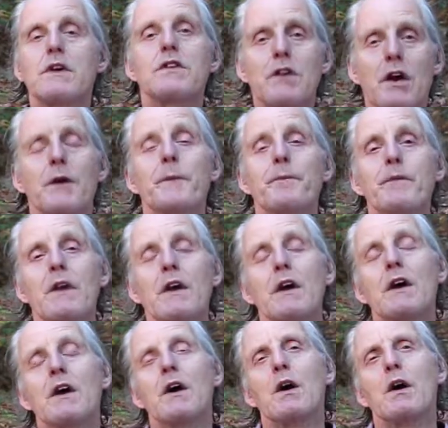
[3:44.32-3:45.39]
So,
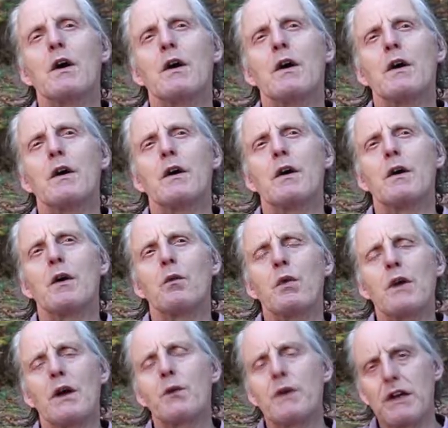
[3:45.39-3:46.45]

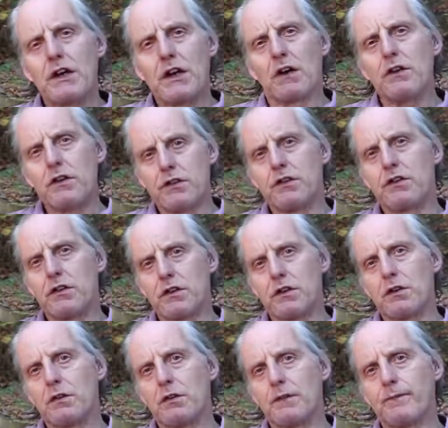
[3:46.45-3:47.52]
what I would encourage you to
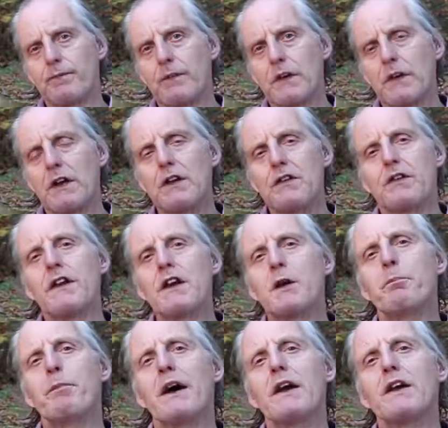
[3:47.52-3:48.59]
do is think
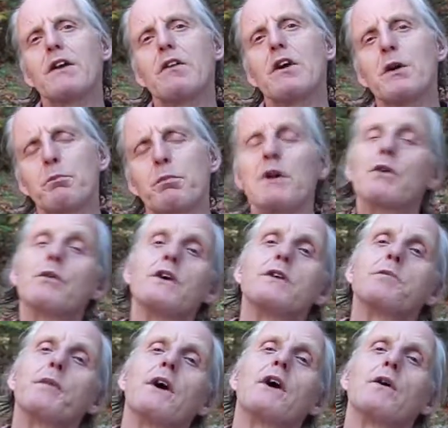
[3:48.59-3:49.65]
about your own Blue
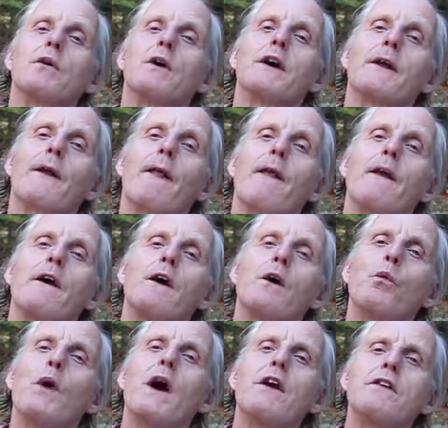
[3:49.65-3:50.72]
Ridge Parkway.
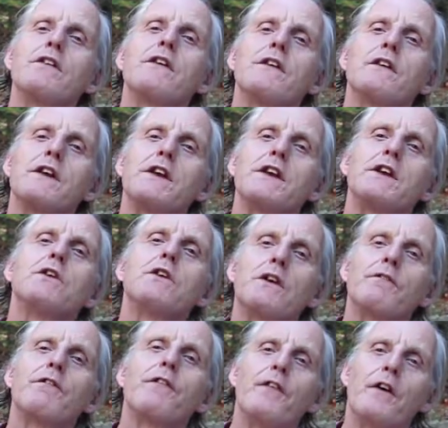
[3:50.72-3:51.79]
Where is it that you
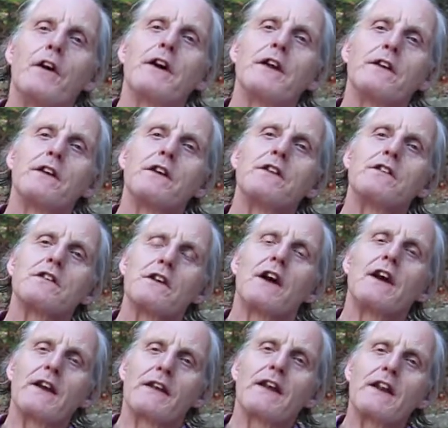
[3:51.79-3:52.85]
can find that is
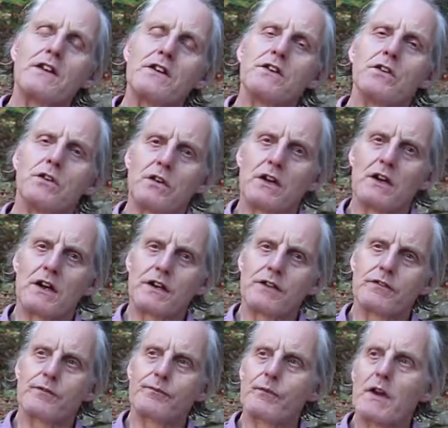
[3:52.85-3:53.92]
like that in your
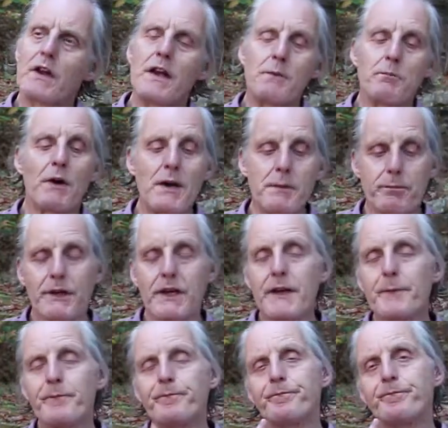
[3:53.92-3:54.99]
life? It might
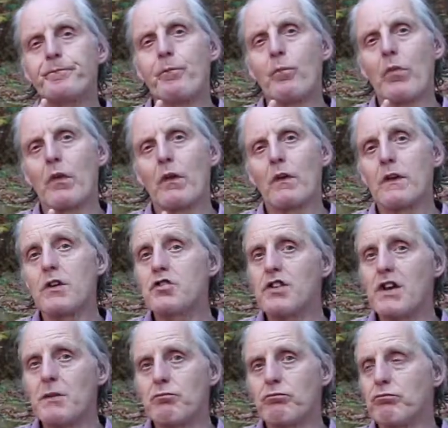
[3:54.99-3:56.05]
be the
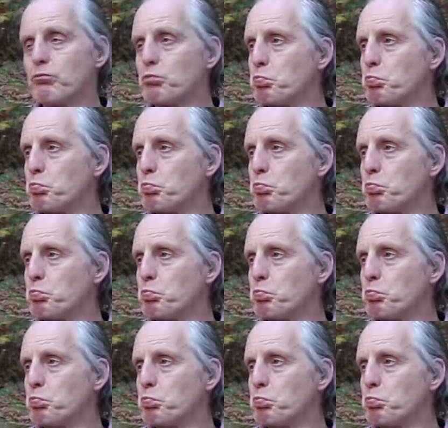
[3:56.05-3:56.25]
gym.